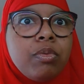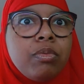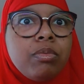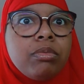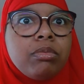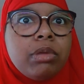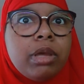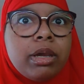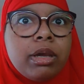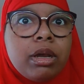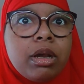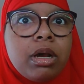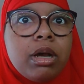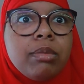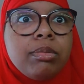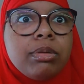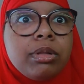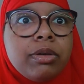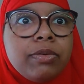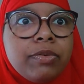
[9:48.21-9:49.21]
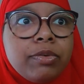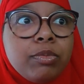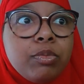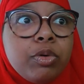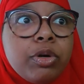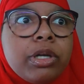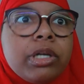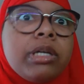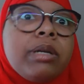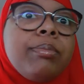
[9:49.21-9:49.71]
like a couple of them,
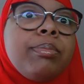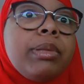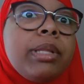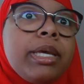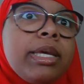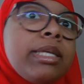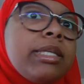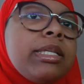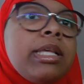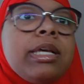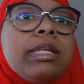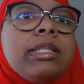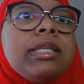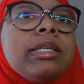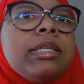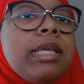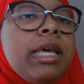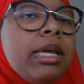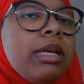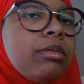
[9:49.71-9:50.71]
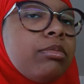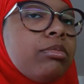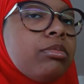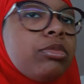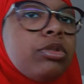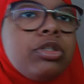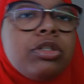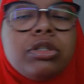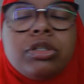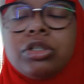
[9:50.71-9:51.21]
where it plays like the same
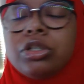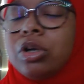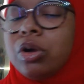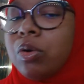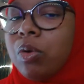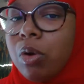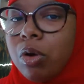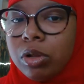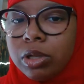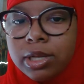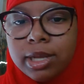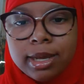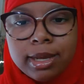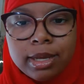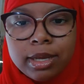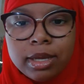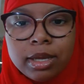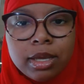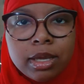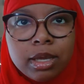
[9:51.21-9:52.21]
show all day,